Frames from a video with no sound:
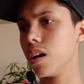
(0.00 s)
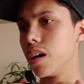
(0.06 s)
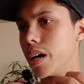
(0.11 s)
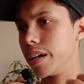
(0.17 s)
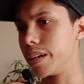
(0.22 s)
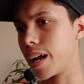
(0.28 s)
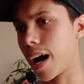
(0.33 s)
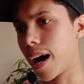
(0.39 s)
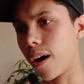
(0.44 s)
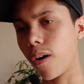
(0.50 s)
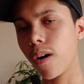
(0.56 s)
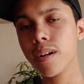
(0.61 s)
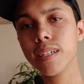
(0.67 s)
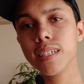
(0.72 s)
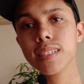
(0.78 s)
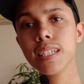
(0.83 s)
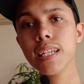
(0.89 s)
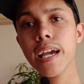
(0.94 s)
And I
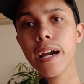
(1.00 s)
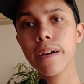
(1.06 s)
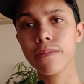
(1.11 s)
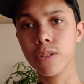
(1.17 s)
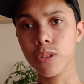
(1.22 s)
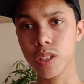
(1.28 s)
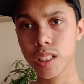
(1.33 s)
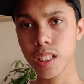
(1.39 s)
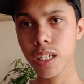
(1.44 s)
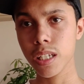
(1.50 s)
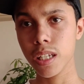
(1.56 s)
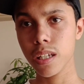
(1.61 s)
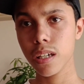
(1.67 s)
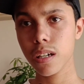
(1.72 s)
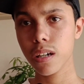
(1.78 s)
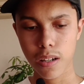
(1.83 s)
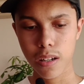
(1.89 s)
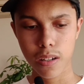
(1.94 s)
honestly have to
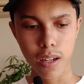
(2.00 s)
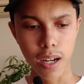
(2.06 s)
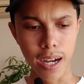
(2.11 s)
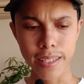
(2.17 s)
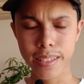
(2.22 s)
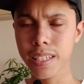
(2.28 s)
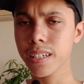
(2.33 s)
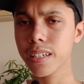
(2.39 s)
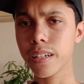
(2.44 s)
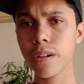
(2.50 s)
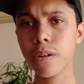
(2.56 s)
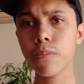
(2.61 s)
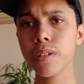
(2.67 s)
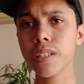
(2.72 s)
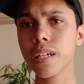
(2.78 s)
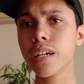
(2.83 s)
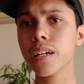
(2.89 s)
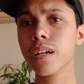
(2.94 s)
say, I think Real
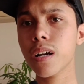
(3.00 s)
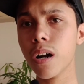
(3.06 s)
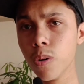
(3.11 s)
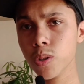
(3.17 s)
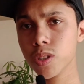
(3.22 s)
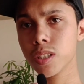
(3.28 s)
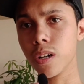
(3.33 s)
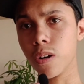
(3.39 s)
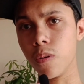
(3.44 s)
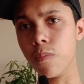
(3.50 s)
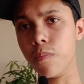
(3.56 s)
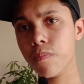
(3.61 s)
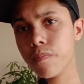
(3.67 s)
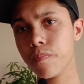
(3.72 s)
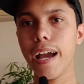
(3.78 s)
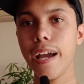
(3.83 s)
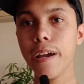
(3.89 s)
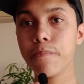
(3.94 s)
Madrid coast home.
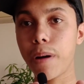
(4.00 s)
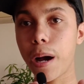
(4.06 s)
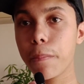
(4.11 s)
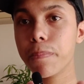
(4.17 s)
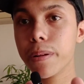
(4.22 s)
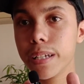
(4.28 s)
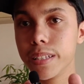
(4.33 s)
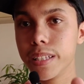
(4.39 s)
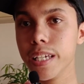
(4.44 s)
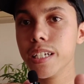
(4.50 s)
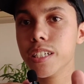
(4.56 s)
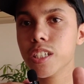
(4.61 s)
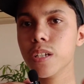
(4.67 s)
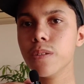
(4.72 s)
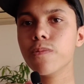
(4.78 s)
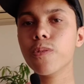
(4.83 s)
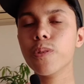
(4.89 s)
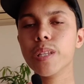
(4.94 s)
And my
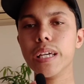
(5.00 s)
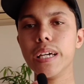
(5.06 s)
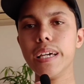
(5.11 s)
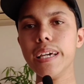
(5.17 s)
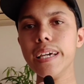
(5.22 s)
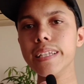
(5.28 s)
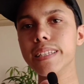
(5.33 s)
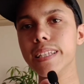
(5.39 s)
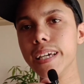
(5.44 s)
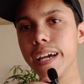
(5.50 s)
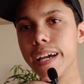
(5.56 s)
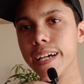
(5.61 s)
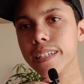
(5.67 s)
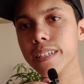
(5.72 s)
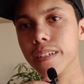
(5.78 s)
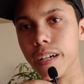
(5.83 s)
prediction for the Etihad